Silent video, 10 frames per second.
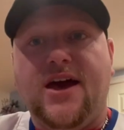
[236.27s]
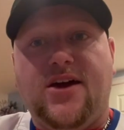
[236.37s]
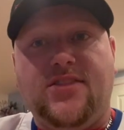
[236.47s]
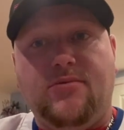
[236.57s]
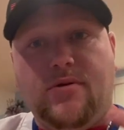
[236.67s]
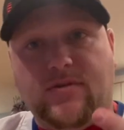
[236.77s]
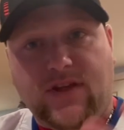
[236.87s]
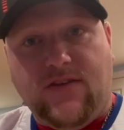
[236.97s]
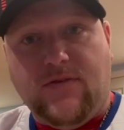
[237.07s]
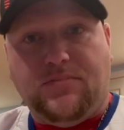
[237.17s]
and then went with
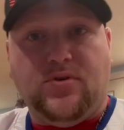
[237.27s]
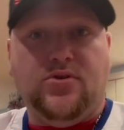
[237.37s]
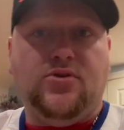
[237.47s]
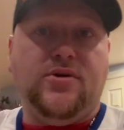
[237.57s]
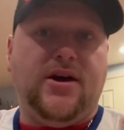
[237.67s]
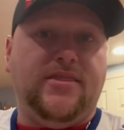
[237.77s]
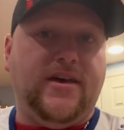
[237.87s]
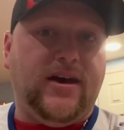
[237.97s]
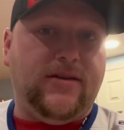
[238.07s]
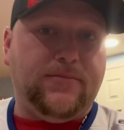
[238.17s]
navy blue, and
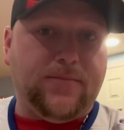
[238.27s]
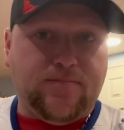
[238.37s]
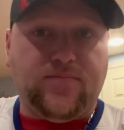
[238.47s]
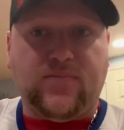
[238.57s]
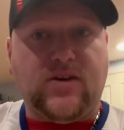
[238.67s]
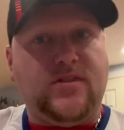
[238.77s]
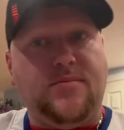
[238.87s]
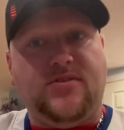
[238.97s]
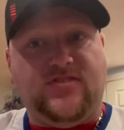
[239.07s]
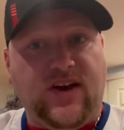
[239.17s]
then they
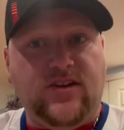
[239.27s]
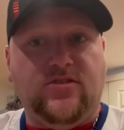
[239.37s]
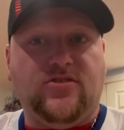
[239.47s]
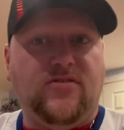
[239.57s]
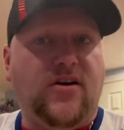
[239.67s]
missed 10 years of